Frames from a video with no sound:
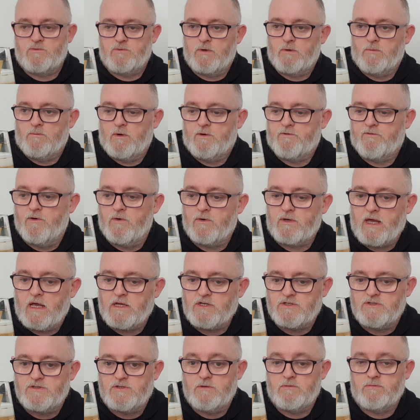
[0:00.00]
what, what
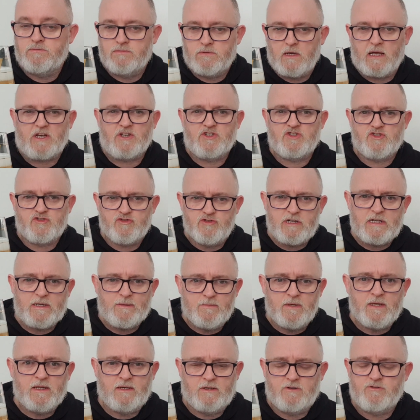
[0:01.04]
vocation do
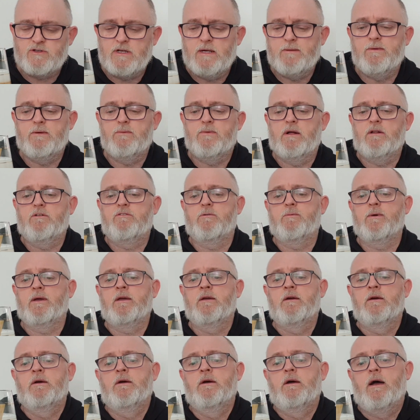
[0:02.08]
extremely, extremely well for me.
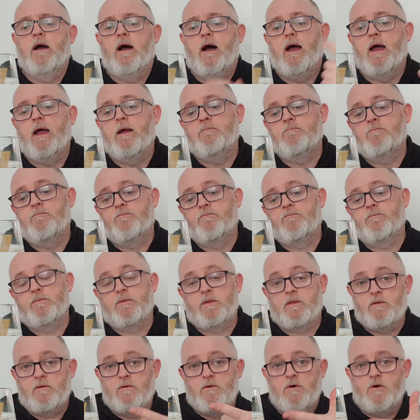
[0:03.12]
Um,
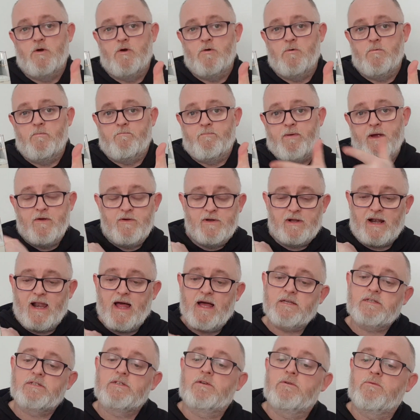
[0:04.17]
beer in a
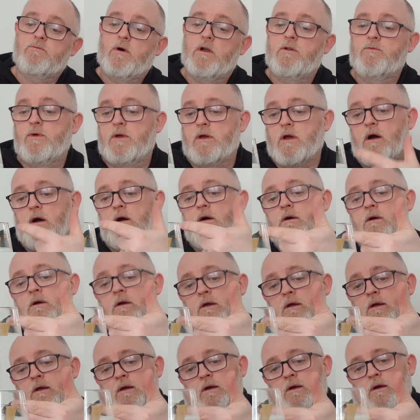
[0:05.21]
glass, what have we got?
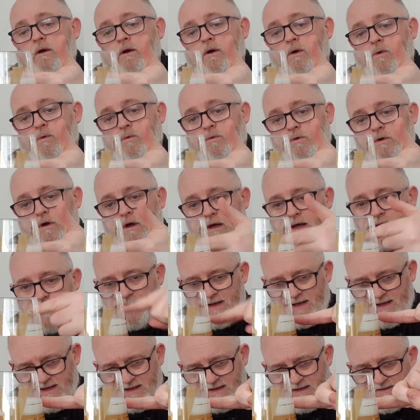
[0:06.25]
We've got
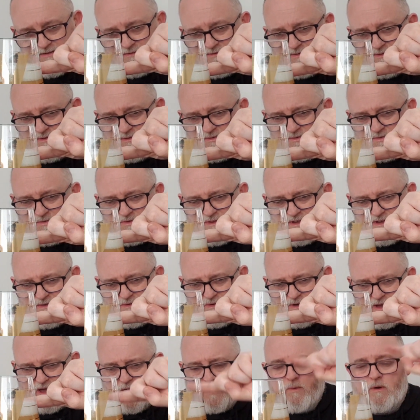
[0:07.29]

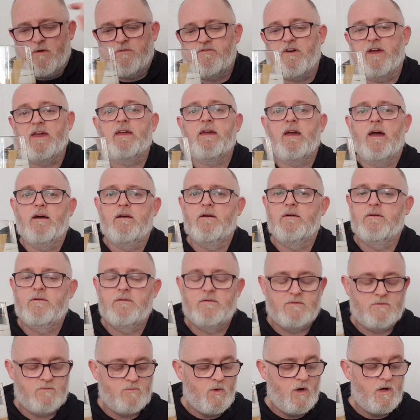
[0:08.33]
a one finger,
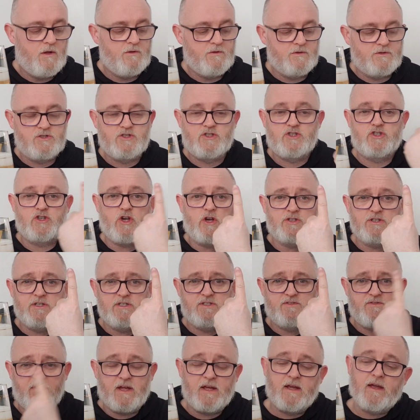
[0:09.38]
one
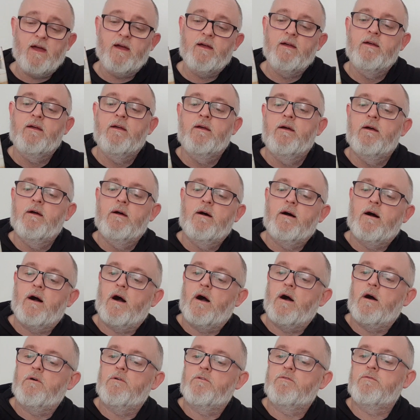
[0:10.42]
sausage finger
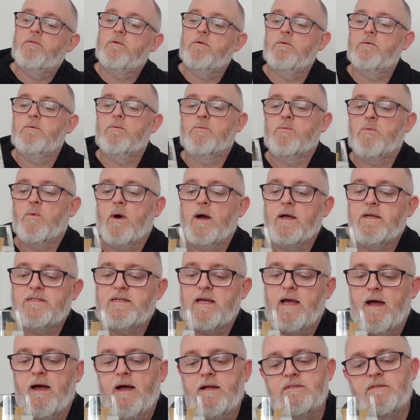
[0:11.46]
of white
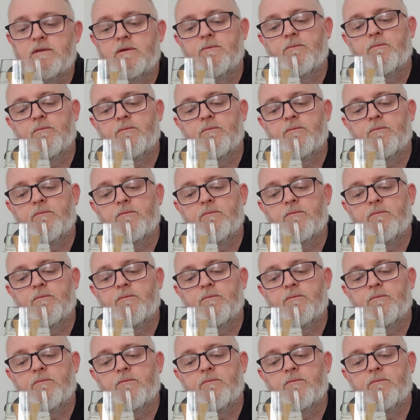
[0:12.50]
head.